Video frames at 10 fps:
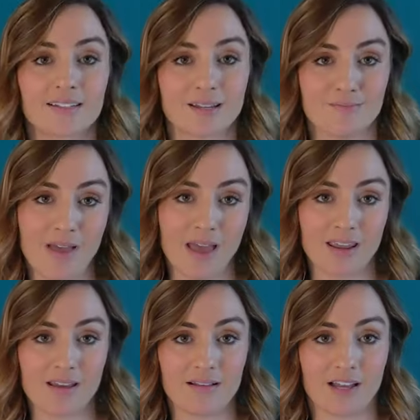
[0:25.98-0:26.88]
To
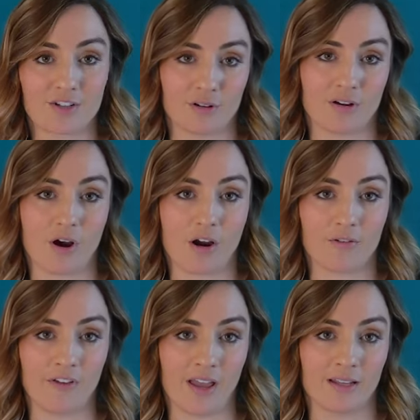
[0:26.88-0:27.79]
many electric car
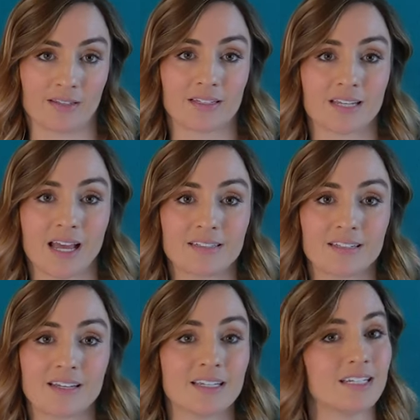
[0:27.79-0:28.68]
fans,
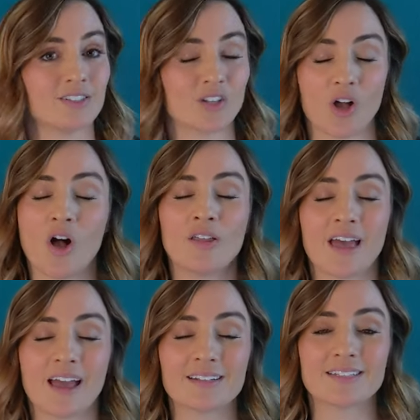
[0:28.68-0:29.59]
Tesla is all
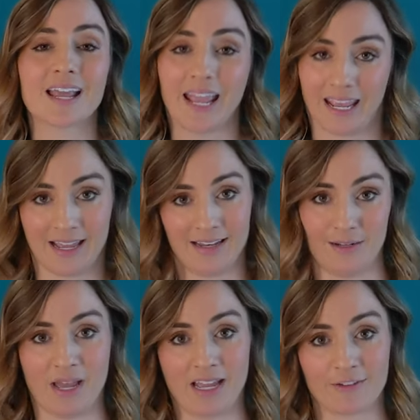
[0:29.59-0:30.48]
that and
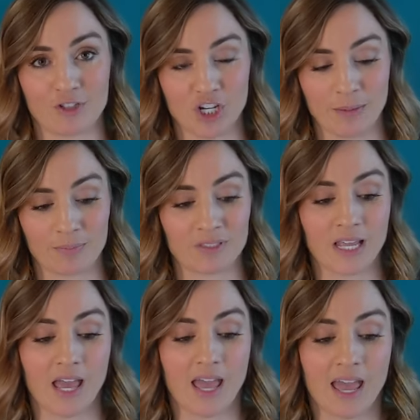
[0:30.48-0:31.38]
a bag of chips.
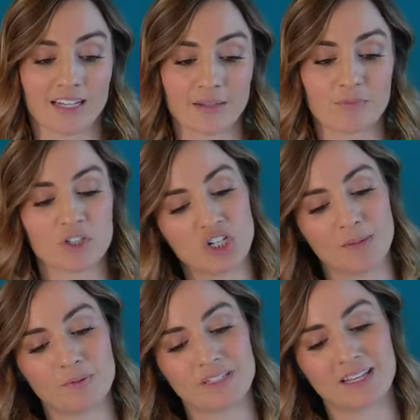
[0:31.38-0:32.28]
Except the
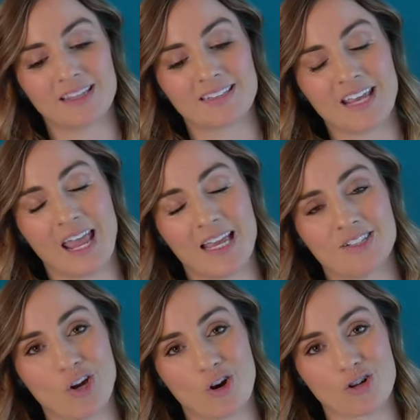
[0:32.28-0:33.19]
chips, in this
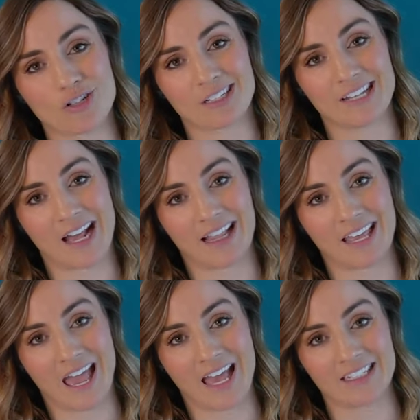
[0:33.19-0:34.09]
case, aren't
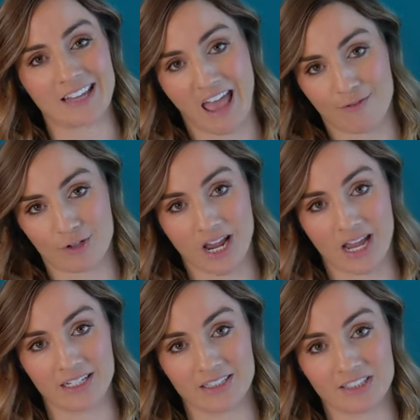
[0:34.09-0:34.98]
exactly as
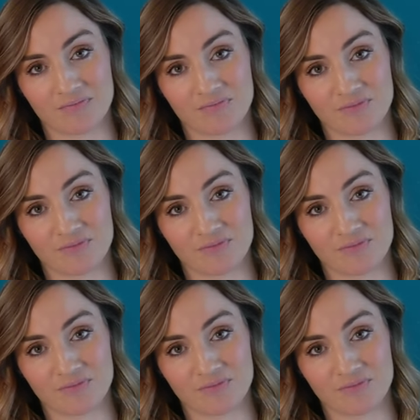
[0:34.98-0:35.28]
advertised.